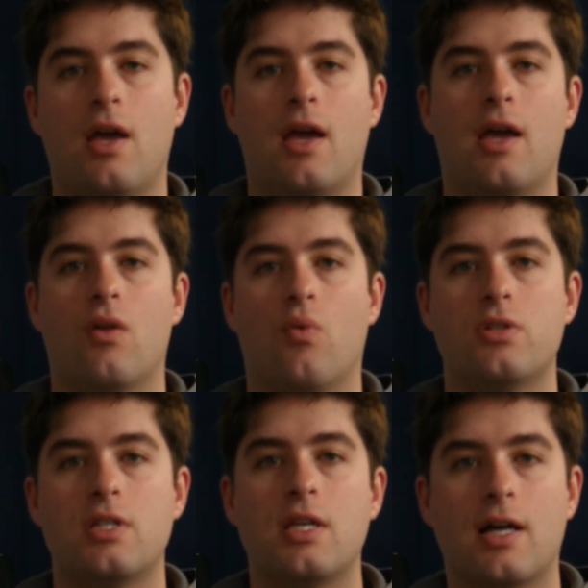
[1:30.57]
And
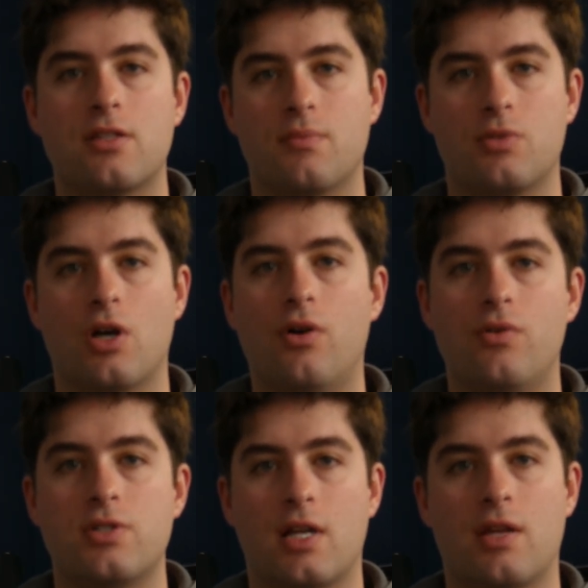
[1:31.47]
once he got some
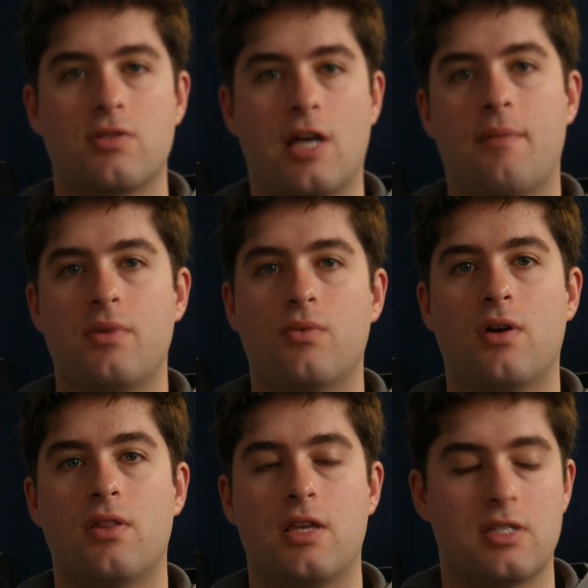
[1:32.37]
tones that he was happy
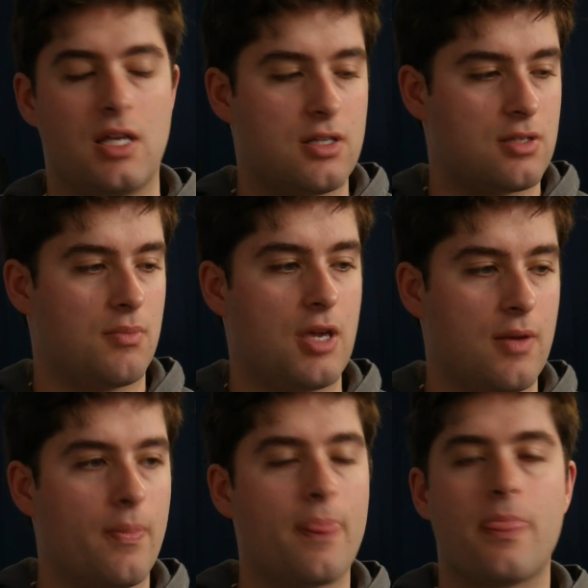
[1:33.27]
with, he sent it to
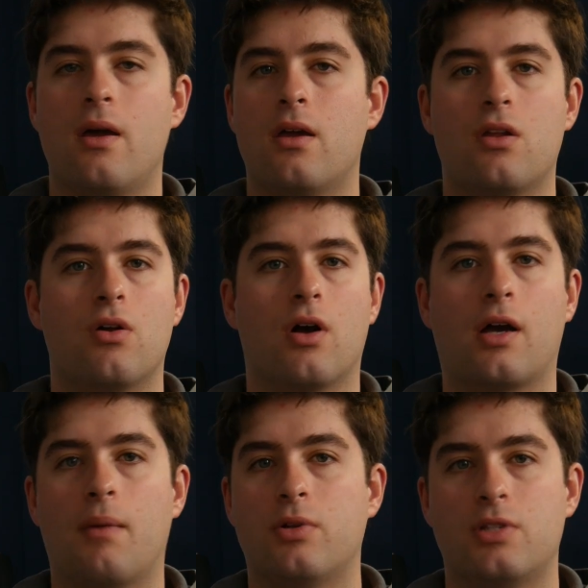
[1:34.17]
me, a
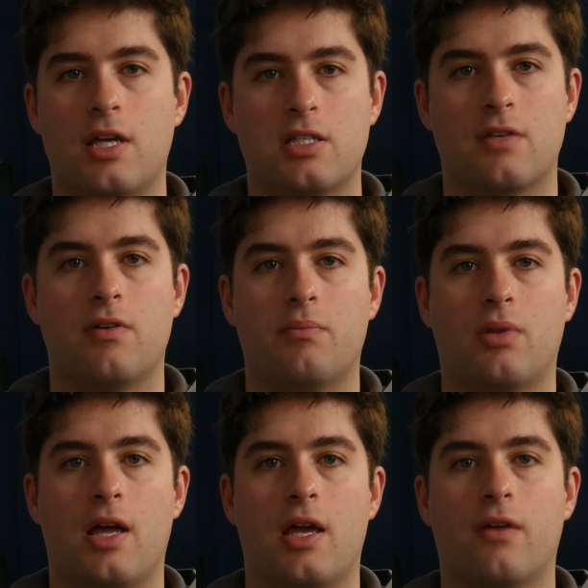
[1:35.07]
couple takes of him
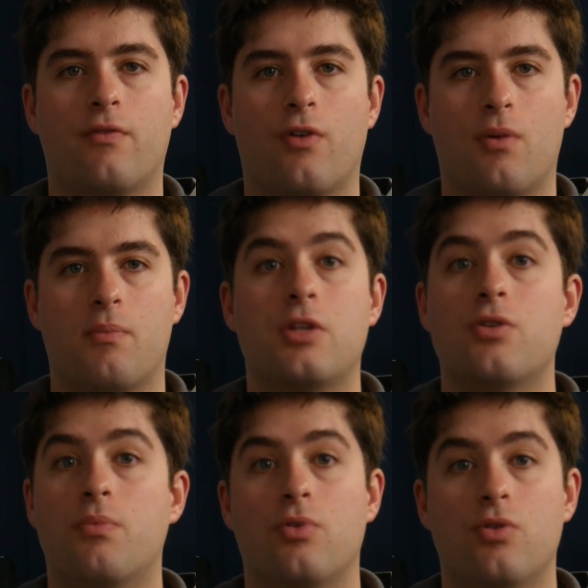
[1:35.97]
playing for me
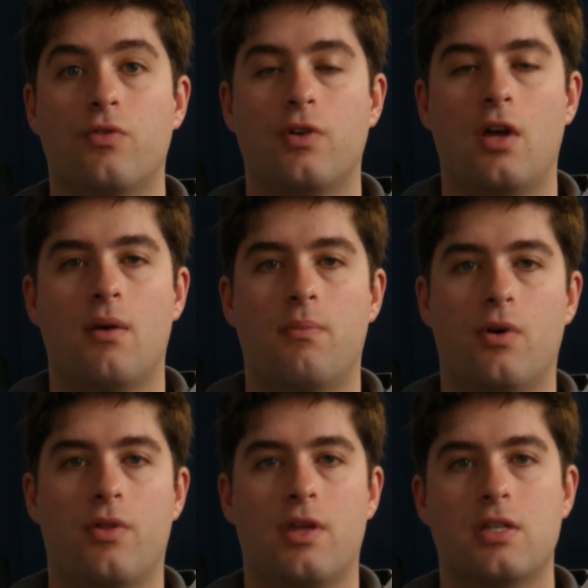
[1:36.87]
to approve
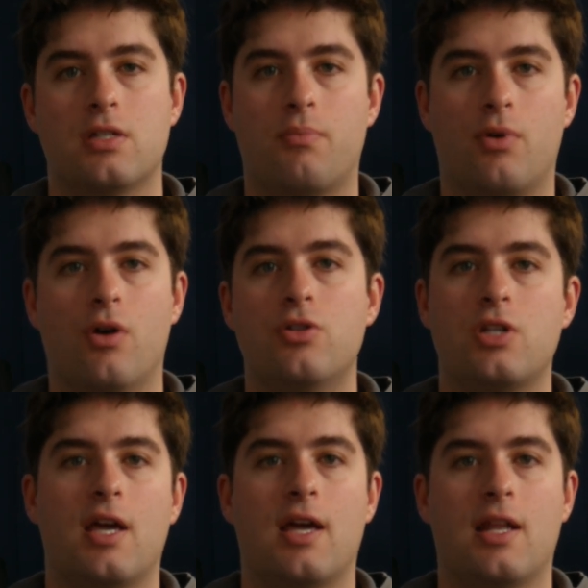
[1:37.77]
both his approach
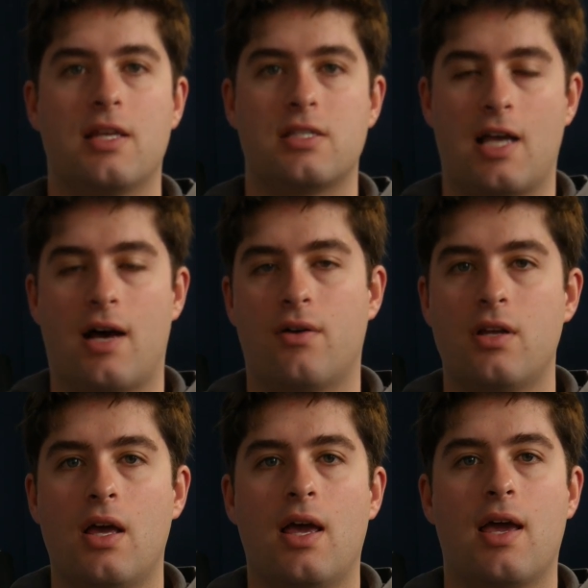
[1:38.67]
and his sound.
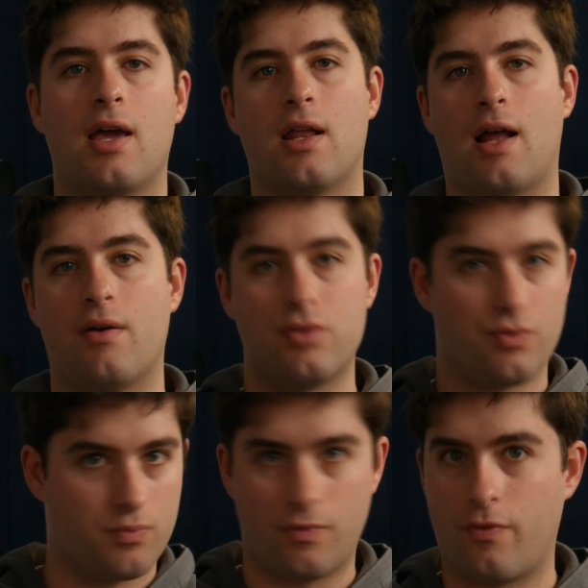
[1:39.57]
And I was
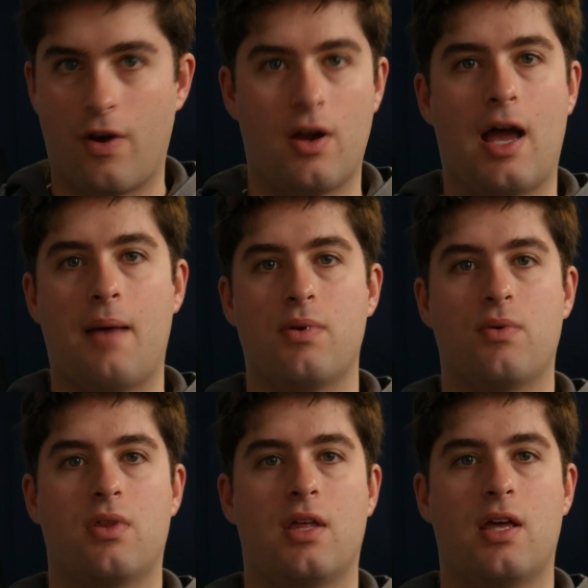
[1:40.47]
very happy
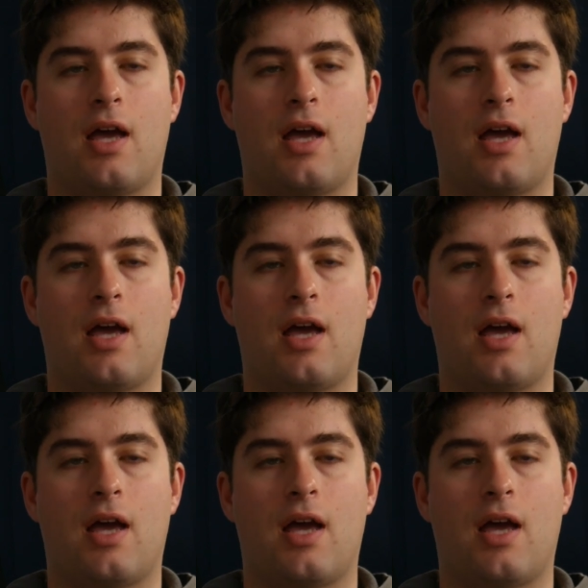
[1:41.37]
with it.